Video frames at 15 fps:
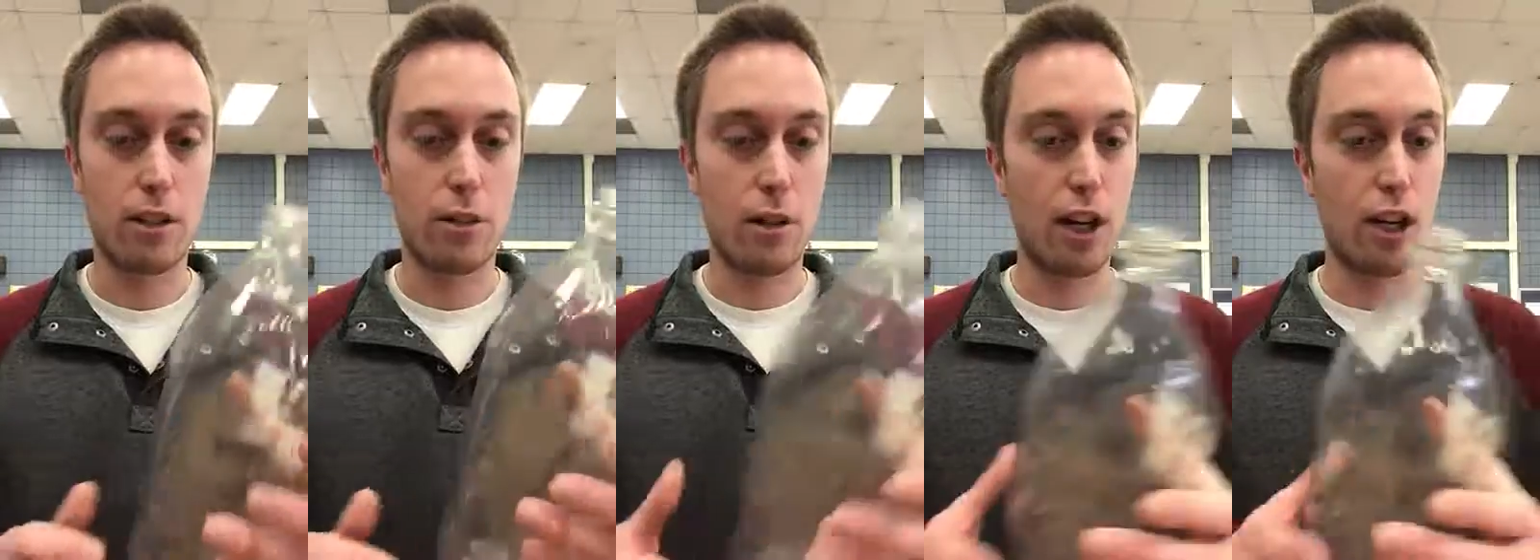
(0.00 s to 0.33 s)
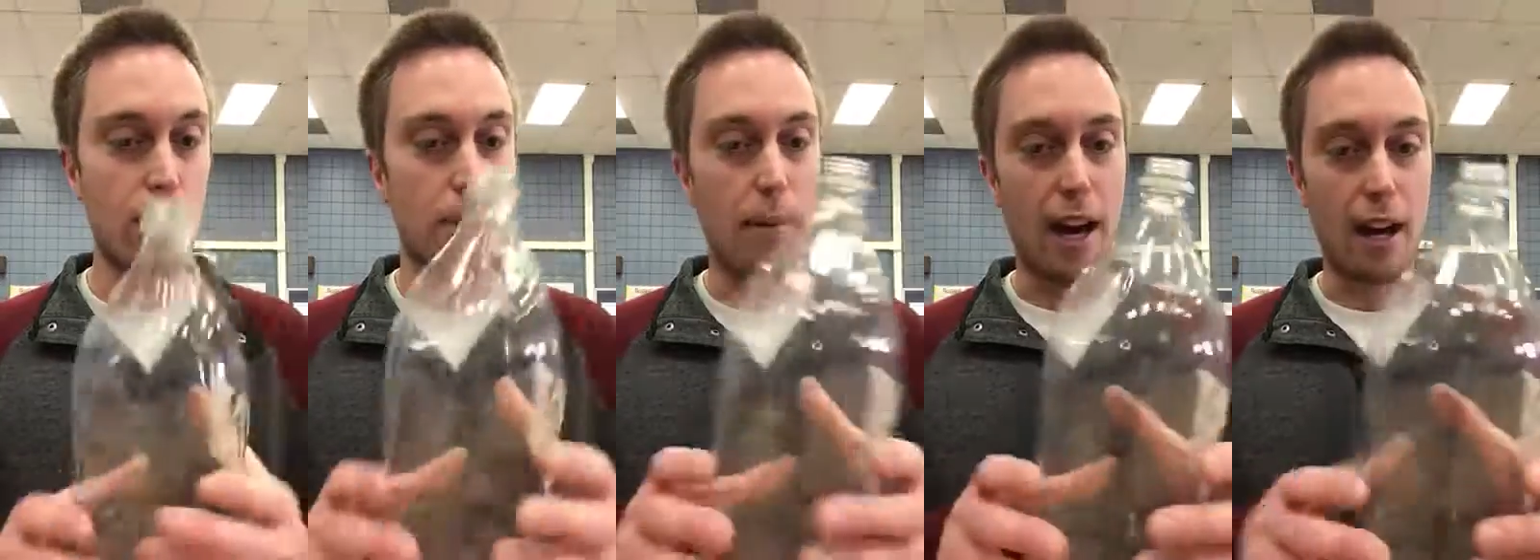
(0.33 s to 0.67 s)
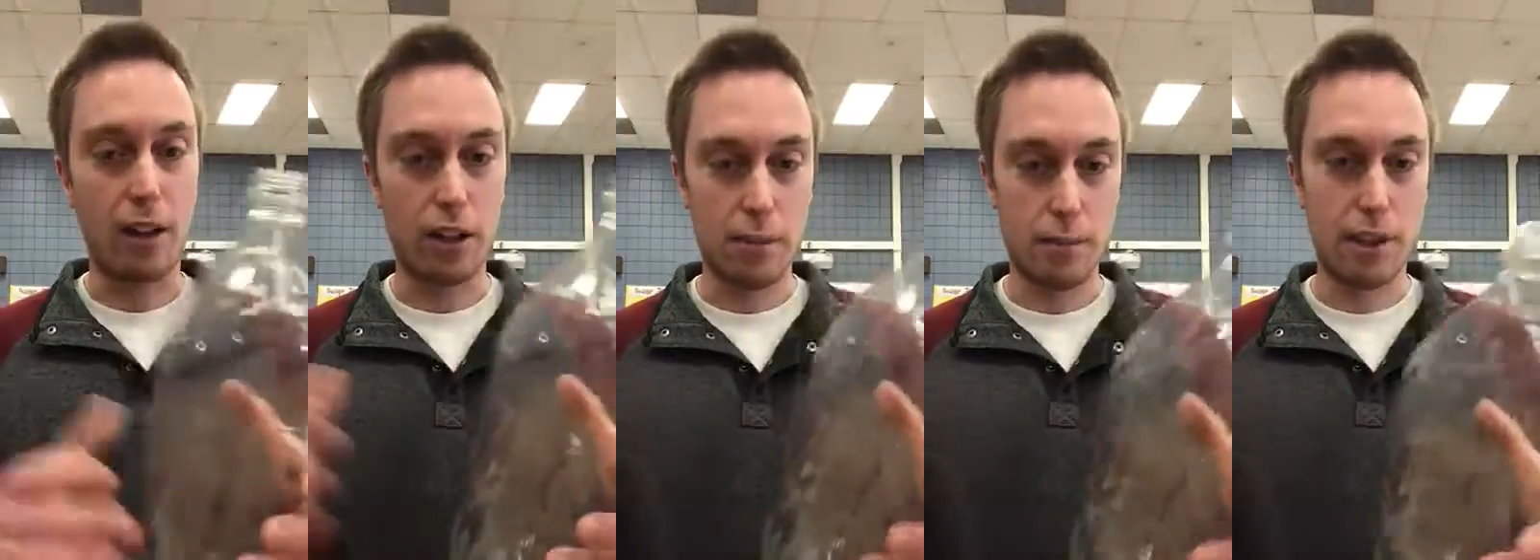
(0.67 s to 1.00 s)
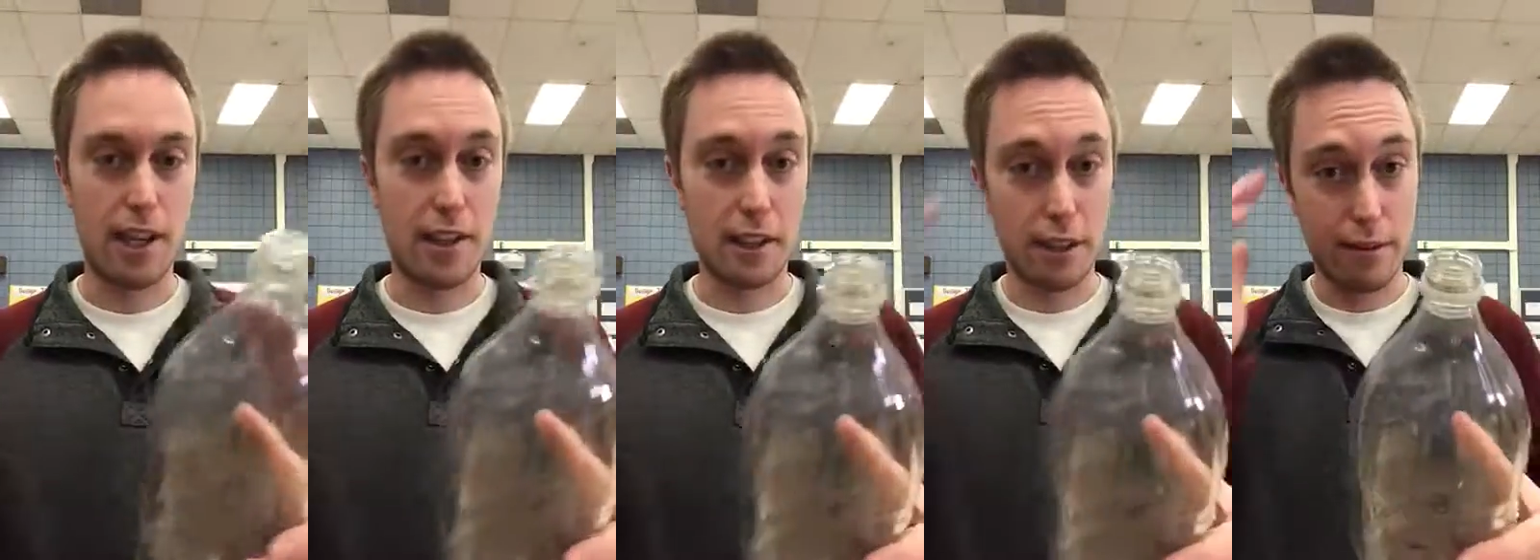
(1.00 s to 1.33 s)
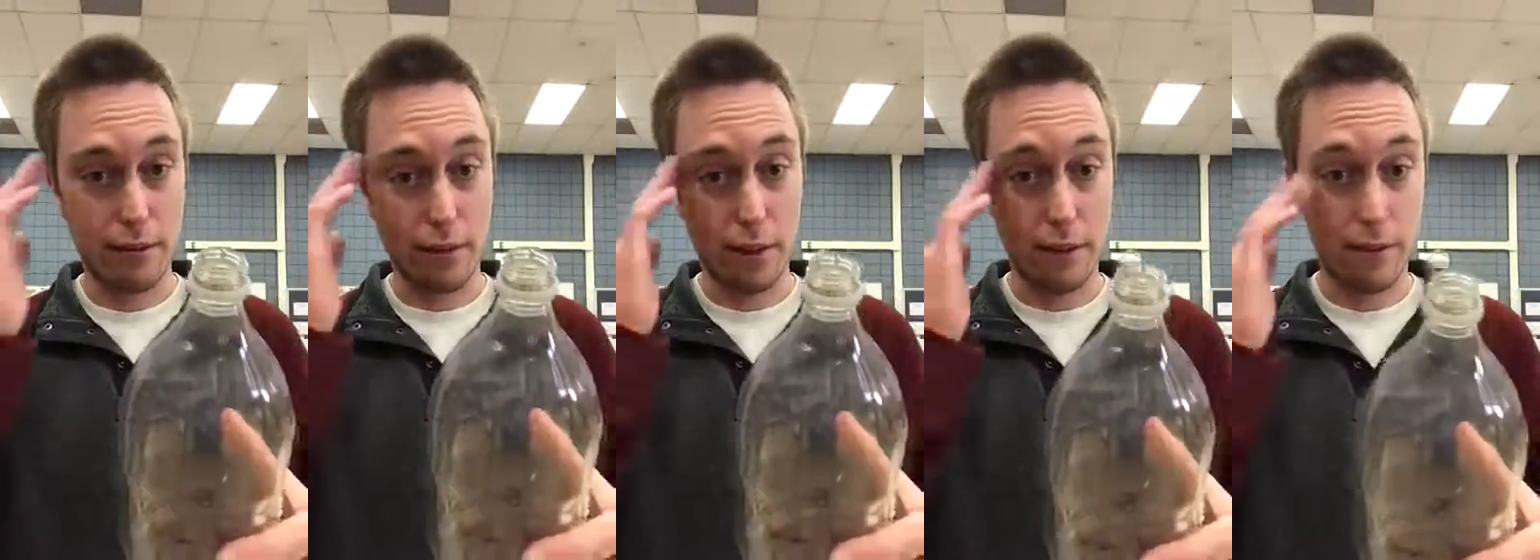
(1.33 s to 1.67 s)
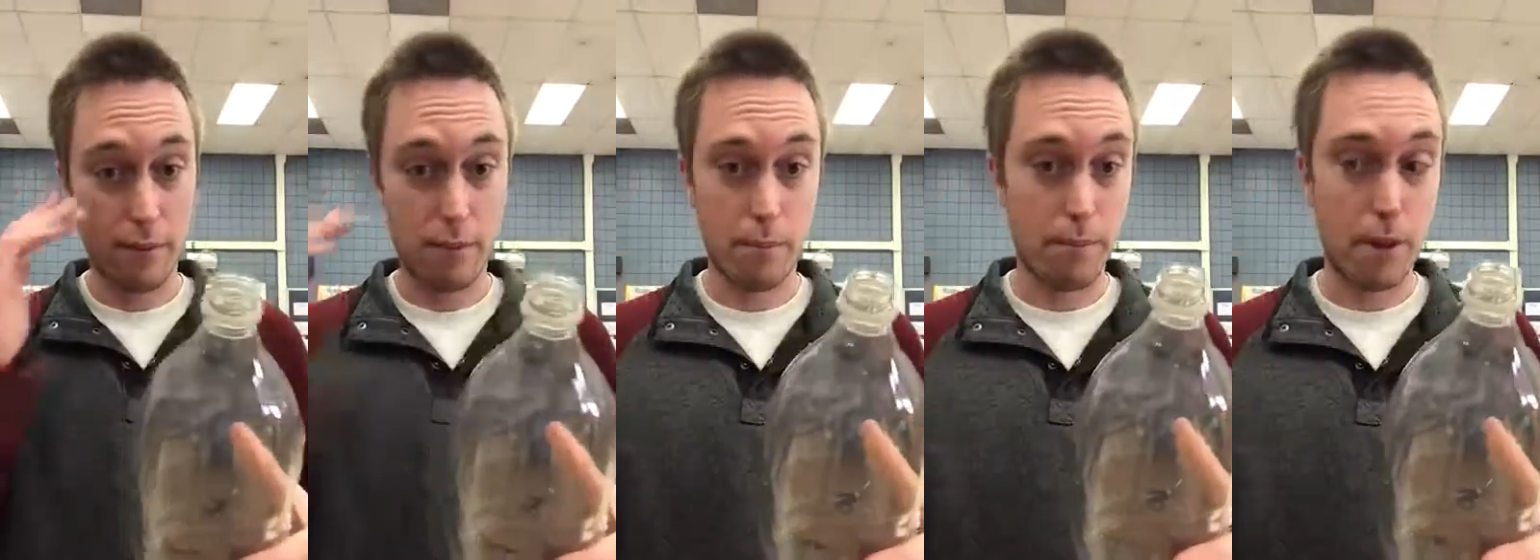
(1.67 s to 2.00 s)
So here's the bottle. Let's pretend this is full of
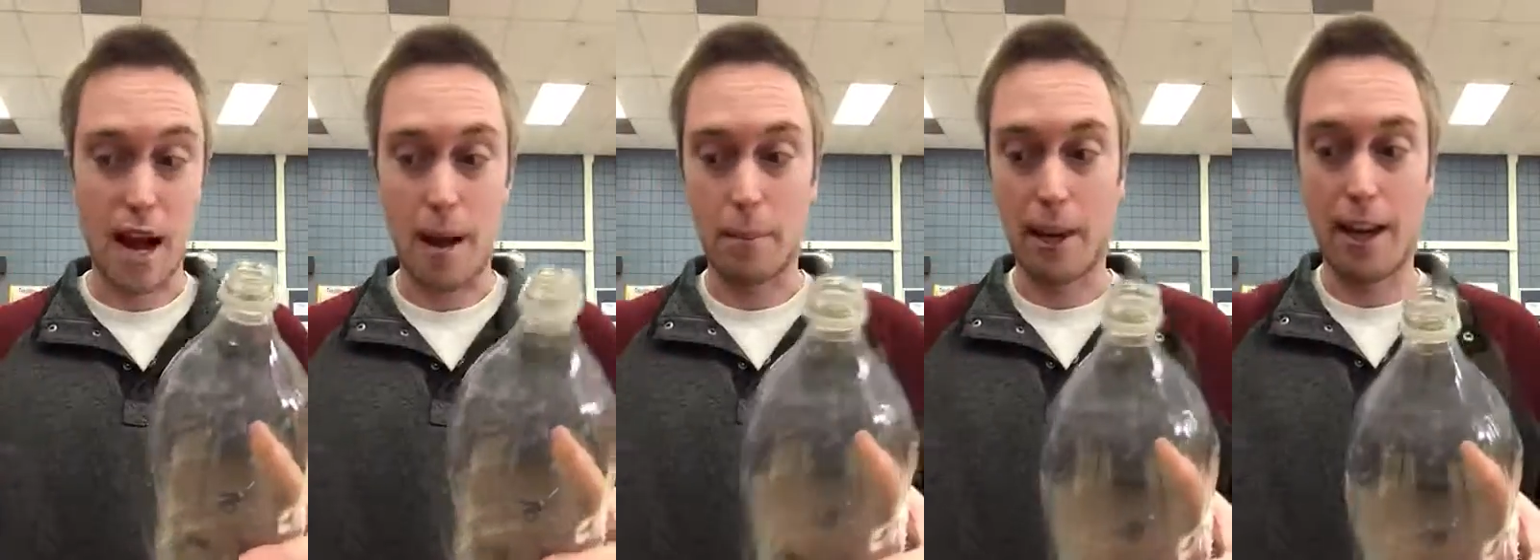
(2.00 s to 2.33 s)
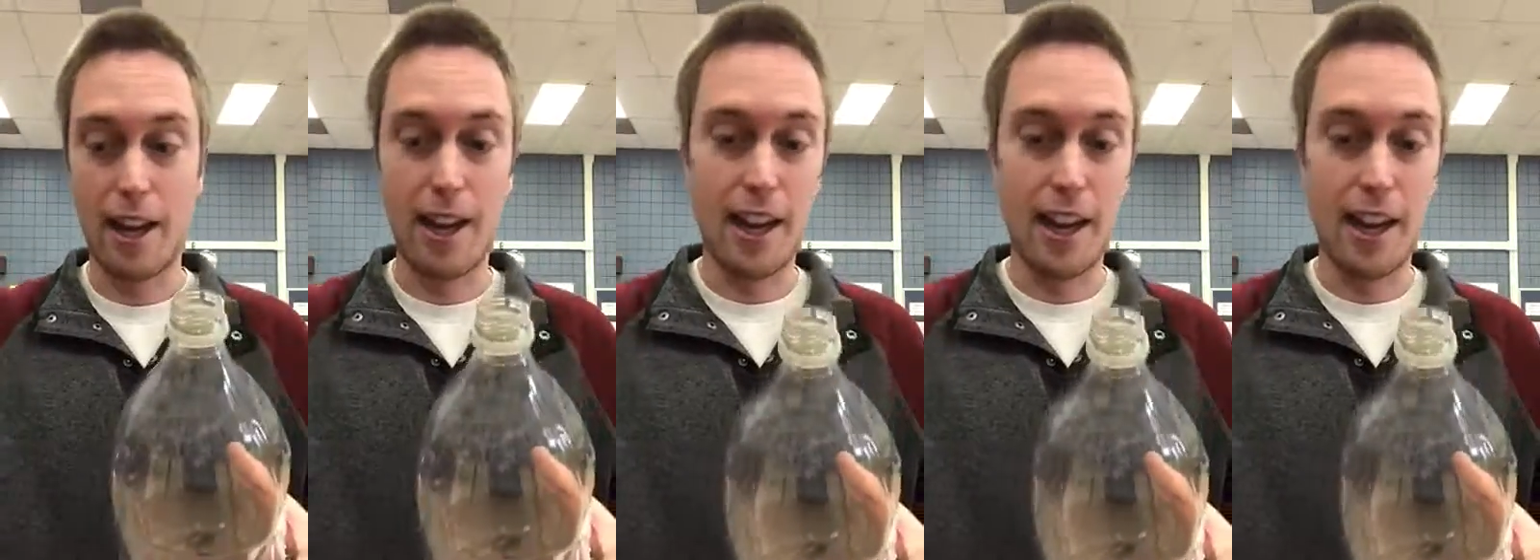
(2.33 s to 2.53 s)
pop.